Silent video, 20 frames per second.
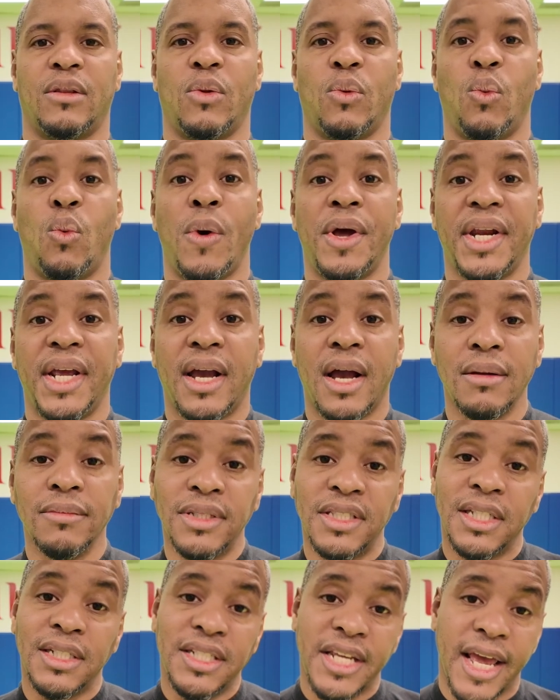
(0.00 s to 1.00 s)
When it
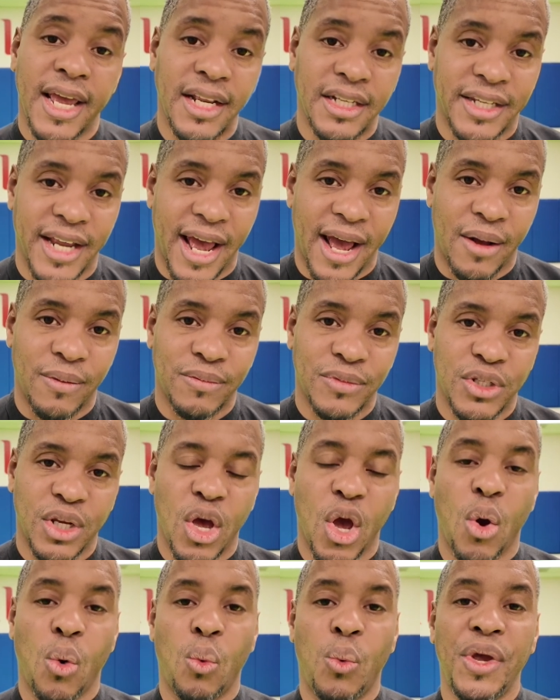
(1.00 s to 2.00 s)
comes to takedowns,
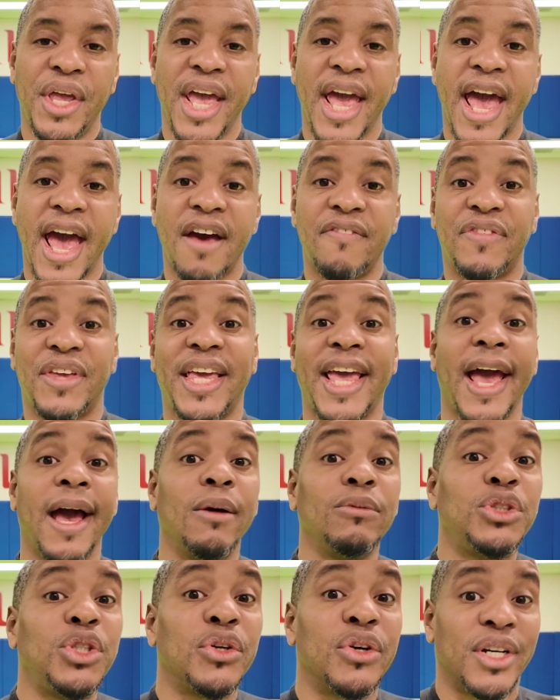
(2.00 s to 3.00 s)
we have
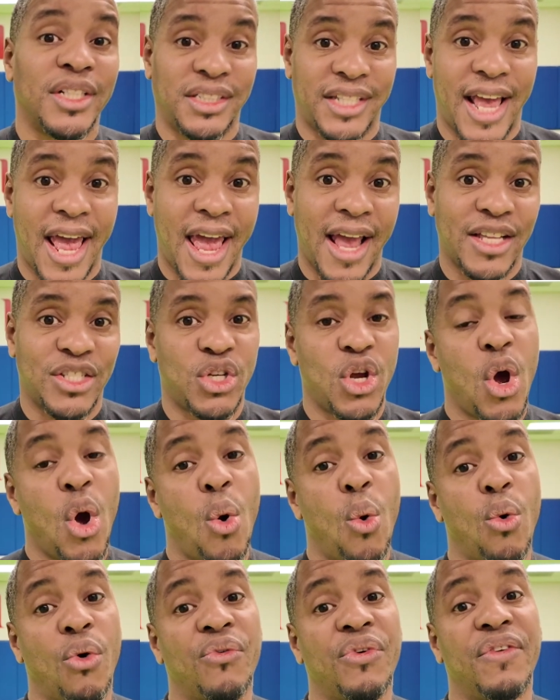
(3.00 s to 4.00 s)
counter attacks
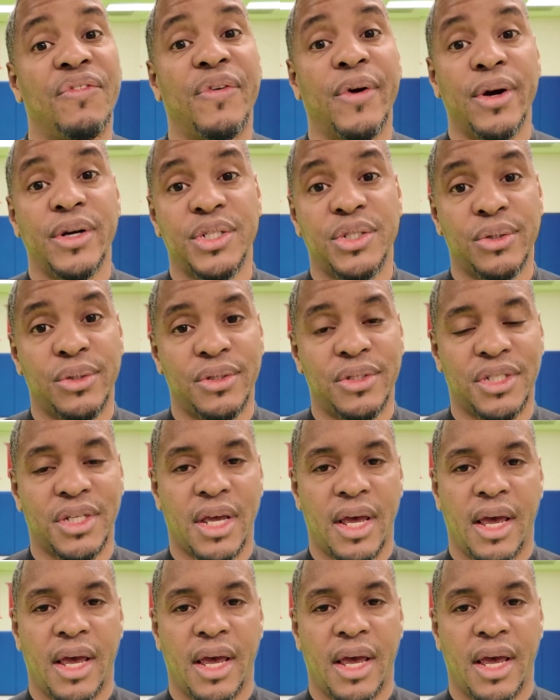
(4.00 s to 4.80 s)
or reversals.